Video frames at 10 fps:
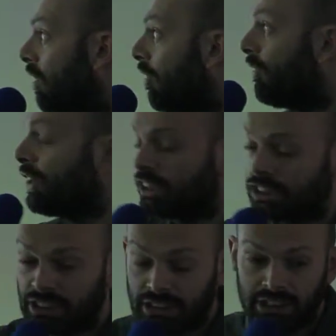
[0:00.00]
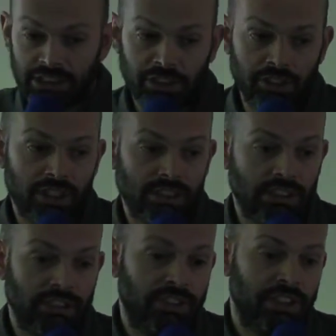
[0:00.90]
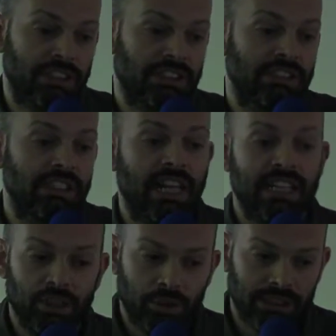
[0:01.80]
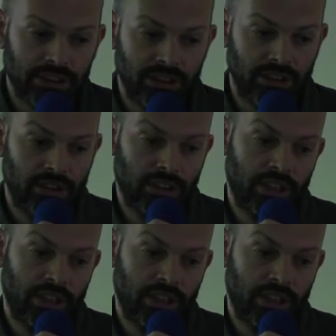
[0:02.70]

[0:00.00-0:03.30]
got a virtual assistant. You can ask this virtual assistant any question.